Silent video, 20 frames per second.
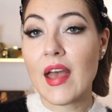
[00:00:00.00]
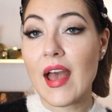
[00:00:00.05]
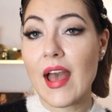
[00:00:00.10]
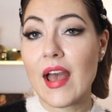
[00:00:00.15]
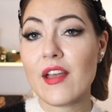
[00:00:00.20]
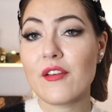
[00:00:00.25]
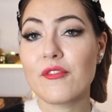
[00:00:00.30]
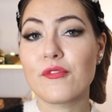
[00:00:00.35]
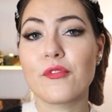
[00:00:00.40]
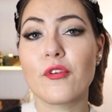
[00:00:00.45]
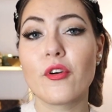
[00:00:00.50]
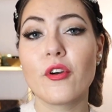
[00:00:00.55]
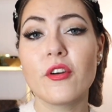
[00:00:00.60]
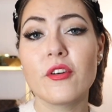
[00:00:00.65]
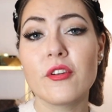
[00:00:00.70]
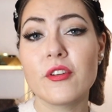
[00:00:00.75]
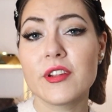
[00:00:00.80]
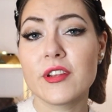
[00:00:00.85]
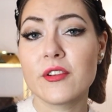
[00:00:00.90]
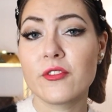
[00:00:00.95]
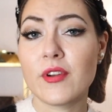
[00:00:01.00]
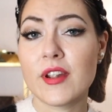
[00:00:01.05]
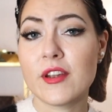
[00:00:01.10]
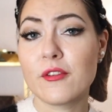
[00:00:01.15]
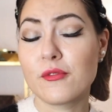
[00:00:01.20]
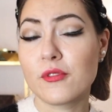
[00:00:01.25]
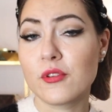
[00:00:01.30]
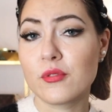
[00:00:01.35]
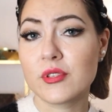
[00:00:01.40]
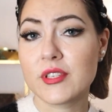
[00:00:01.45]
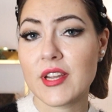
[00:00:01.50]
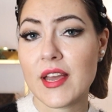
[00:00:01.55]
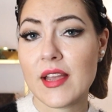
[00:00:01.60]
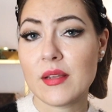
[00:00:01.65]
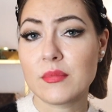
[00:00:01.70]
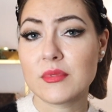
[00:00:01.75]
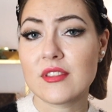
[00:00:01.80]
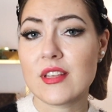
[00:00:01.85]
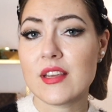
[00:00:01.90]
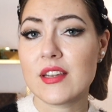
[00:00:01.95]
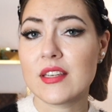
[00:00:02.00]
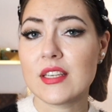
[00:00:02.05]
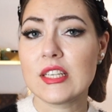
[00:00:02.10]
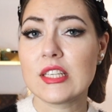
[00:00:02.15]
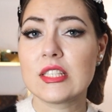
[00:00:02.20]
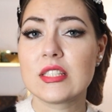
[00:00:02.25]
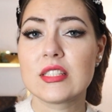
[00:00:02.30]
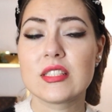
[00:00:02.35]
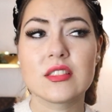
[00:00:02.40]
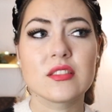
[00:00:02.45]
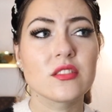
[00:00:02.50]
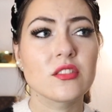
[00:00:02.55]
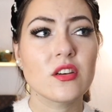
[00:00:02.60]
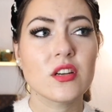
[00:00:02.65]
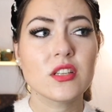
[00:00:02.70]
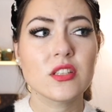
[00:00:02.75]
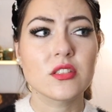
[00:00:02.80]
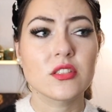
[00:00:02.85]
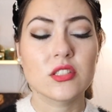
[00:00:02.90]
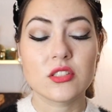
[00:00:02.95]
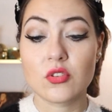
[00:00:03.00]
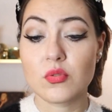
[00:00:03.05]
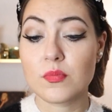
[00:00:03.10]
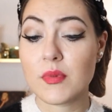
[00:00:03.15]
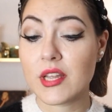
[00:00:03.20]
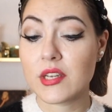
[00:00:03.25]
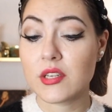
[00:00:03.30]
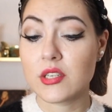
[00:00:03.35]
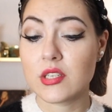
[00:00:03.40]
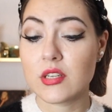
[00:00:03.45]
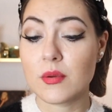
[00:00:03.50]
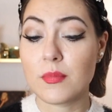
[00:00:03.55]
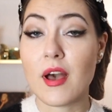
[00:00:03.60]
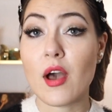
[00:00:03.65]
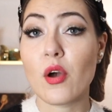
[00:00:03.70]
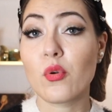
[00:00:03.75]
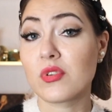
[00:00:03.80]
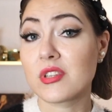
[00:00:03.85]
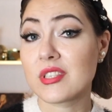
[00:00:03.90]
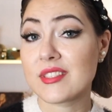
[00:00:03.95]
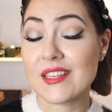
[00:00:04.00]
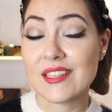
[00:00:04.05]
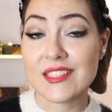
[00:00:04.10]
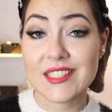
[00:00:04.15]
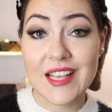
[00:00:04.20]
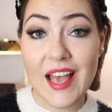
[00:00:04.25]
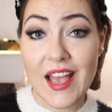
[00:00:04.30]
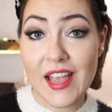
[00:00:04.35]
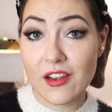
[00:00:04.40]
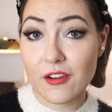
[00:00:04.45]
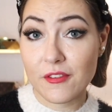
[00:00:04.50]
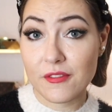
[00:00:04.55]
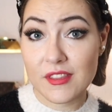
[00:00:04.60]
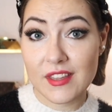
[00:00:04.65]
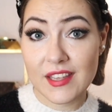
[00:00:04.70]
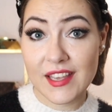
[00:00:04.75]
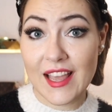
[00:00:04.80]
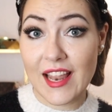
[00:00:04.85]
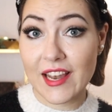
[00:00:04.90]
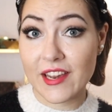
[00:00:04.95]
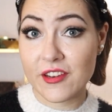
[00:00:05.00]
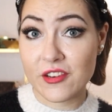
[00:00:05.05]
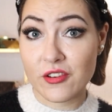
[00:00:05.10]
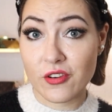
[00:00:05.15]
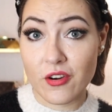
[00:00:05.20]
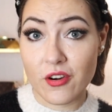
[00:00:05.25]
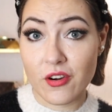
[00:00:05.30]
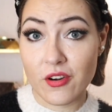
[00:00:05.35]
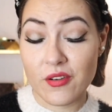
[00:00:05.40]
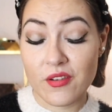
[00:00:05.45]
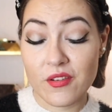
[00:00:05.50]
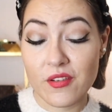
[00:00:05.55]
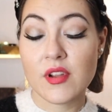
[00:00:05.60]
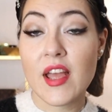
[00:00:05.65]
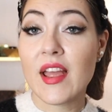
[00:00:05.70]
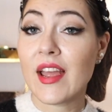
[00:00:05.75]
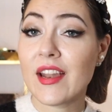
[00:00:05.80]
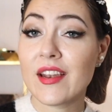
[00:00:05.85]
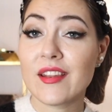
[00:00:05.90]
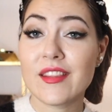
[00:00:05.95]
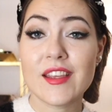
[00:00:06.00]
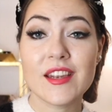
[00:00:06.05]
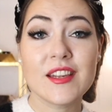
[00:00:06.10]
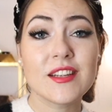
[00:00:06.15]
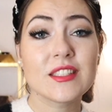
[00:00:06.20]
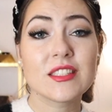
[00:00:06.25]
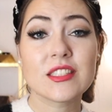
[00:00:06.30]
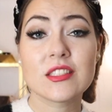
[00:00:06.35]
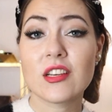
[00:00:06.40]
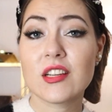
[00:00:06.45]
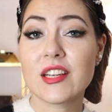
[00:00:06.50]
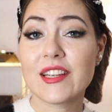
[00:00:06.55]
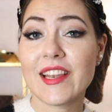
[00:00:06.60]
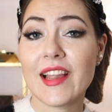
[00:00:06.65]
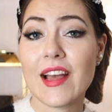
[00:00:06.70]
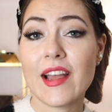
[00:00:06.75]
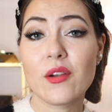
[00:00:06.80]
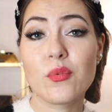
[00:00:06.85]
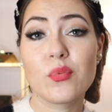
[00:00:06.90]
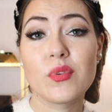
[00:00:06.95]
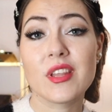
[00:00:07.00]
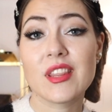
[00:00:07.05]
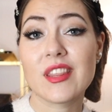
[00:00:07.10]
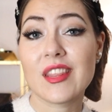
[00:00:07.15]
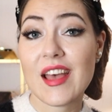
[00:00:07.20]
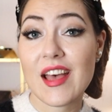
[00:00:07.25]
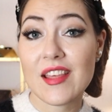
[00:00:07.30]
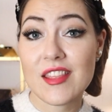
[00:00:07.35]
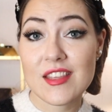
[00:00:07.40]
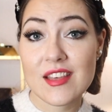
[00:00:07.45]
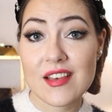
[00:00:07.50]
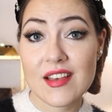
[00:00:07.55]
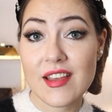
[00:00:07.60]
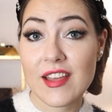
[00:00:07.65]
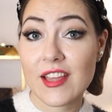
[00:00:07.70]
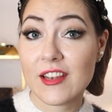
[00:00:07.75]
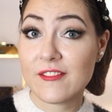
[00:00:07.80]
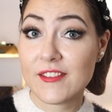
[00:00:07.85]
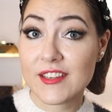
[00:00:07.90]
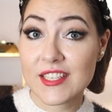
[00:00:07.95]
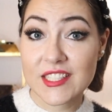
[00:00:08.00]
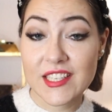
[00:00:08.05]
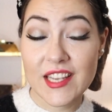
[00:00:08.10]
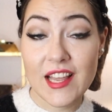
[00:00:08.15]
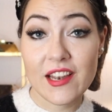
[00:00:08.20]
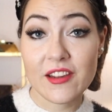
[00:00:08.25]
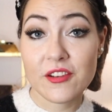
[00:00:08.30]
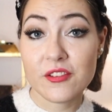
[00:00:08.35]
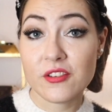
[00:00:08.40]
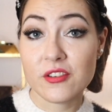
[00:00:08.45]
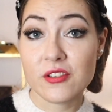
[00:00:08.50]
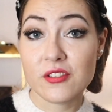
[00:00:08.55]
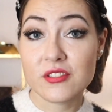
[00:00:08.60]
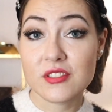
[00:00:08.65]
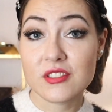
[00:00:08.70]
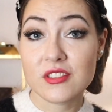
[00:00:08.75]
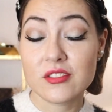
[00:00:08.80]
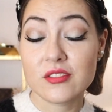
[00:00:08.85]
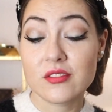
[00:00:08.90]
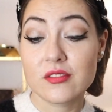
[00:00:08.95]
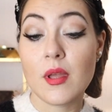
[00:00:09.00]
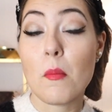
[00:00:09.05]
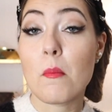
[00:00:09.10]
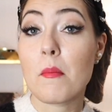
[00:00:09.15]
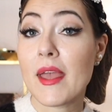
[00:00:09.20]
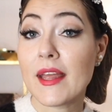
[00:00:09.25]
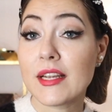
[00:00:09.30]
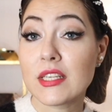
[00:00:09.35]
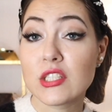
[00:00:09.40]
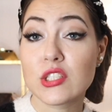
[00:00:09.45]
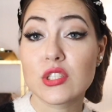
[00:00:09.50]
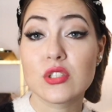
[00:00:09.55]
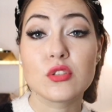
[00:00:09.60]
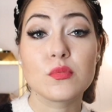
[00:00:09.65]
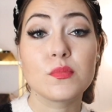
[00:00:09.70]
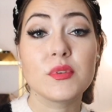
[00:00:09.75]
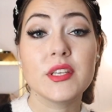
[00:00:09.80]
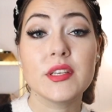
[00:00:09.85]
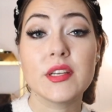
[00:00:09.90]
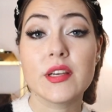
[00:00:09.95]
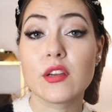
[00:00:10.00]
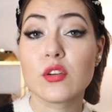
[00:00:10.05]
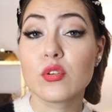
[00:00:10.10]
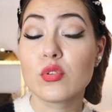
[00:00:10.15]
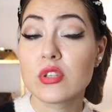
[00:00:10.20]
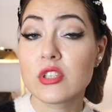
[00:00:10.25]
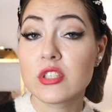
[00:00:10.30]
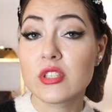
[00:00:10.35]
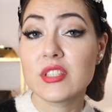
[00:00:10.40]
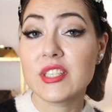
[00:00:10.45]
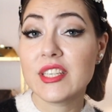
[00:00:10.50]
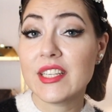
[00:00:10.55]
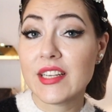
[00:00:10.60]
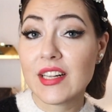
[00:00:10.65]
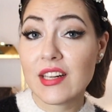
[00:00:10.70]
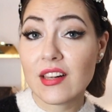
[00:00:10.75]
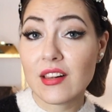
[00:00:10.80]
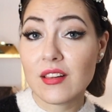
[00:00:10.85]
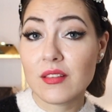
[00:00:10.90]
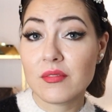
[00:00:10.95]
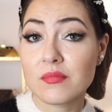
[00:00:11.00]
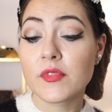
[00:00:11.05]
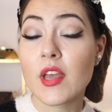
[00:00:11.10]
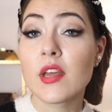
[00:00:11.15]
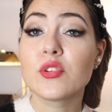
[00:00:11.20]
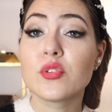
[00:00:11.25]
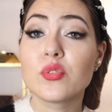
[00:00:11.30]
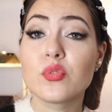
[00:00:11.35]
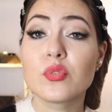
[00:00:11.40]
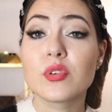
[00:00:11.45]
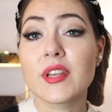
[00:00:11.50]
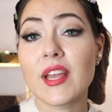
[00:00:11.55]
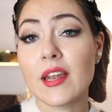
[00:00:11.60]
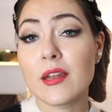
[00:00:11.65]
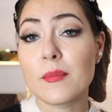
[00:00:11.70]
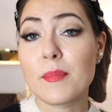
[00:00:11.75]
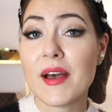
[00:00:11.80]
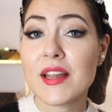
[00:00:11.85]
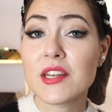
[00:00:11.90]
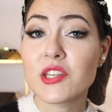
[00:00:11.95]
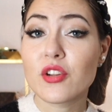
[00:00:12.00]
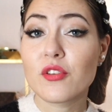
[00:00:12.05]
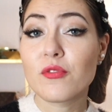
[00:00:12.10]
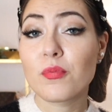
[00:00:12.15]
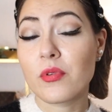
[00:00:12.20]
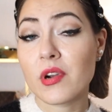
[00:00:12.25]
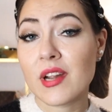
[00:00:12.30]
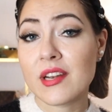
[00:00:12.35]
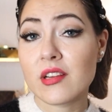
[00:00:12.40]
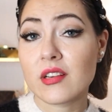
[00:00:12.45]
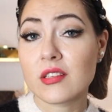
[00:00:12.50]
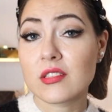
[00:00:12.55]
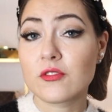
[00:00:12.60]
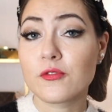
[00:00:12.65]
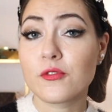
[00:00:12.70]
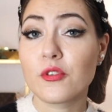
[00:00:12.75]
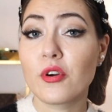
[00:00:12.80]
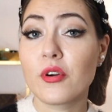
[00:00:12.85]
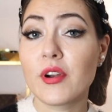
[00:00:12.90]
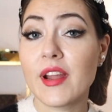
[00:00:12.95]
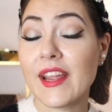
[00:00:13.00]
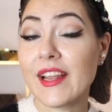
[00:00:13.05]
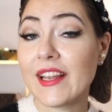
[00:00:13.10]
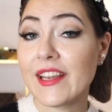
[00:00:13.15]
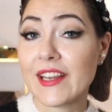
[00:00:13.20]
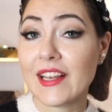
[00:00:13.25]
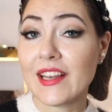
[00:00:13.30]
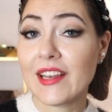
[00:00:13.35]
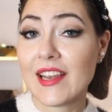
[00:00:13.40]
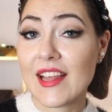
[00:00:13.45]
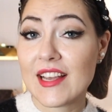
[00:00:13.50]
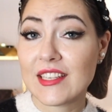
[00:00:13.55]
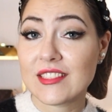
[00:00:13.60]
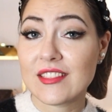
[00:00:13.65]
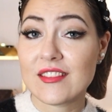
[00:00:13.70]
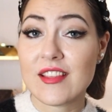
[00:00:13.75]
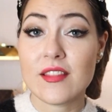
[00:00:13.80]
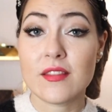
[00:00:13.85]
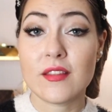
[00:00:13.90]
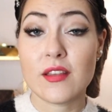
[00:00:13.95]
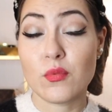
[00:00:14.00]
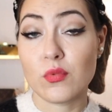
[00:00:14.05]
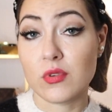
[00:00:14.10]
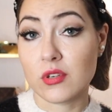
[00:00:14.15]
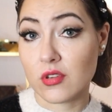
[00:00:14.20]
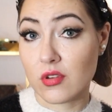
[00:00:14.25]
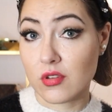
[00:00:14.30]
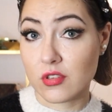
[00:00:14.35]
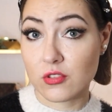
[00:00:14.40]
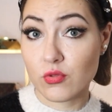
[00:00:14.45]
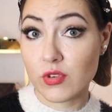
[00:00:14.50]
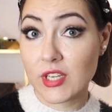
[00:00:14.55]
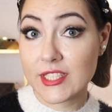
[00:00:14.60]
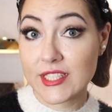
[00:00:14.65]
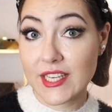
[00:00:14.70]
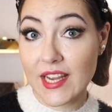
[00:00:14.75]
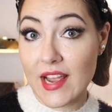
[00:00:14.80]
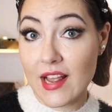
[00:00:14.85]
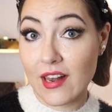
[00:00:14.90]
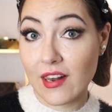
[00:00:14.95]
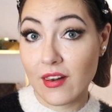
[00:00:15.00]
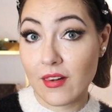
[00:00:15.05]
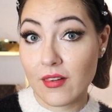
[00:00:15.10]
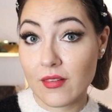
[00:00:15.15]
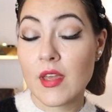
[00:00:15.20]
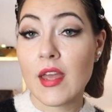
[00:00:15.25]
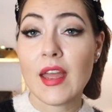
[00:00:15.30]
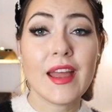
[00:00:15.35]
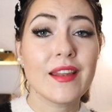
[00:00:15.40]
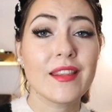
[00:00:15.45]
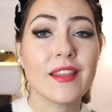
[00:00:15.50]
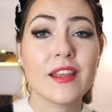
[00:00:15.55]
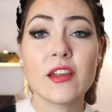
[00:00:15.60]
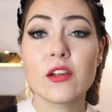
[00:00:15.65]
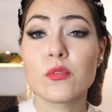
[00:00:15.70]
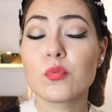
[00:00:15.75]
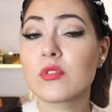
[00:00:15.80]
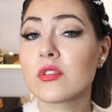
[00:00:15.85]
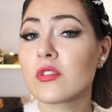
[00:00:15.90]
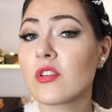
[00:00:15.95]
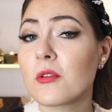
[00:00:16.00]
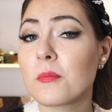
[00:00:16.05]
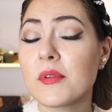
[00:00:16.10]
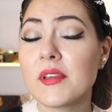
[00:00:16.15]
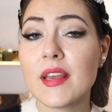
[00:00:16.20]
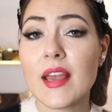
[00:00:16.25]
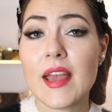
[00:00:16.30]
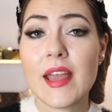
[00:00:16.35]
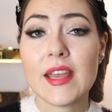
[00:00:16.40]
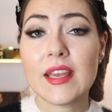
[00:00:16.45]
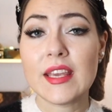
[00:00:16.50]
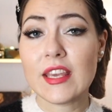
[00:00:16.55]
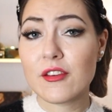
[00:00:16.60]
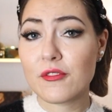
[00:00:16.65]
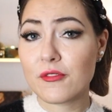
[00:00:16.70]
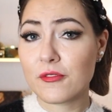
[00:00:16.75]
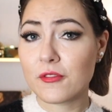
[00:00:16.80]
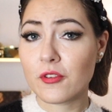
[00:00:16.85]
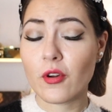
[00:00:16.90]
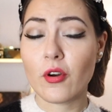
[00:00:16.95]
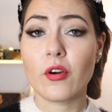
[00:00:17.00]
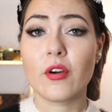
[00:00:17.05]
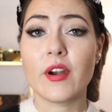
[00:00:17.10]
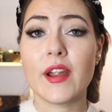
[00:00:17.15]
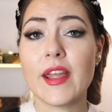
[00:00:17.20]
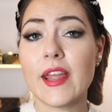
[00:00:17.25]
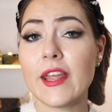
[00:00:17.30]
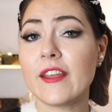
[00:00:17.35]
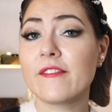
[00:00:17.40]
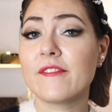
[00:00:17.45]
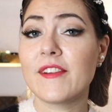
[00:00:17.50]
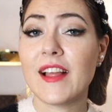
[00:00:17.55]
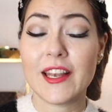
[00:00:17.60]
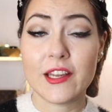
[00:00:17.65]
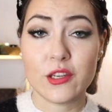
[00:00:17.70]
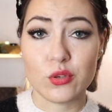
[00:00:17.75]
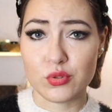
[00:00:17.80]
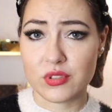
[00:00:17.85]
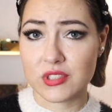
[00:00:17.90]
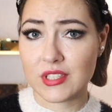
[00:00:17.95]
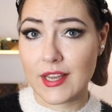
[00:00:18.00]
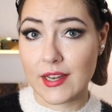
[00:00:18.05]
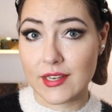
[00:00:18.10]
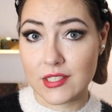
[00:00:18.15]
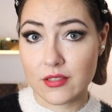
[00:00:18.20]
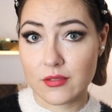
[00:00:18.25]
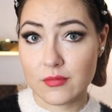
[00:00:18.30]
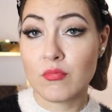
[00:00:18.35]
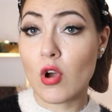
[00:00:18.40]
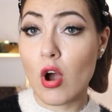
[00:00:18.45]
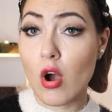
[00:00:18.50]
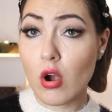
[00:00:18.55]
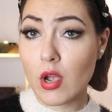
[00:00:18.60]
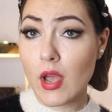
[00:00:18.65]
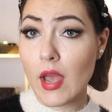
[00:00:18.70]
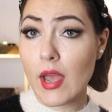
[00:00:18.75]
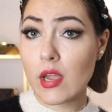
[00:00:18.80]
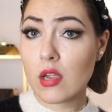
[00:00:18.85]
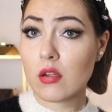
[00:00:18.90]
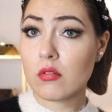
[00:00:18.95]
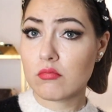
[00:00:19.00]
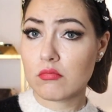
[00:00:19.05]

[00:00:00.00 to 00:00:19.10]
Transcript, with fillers: I've heard and read a few times that it's not so much about what's inside of the calendar and that it's not like with other Advent calendars meant to be a good deal, to get a bunch of products for a little less than they would cost retail, and that it would not be a gift or a value set. Okay,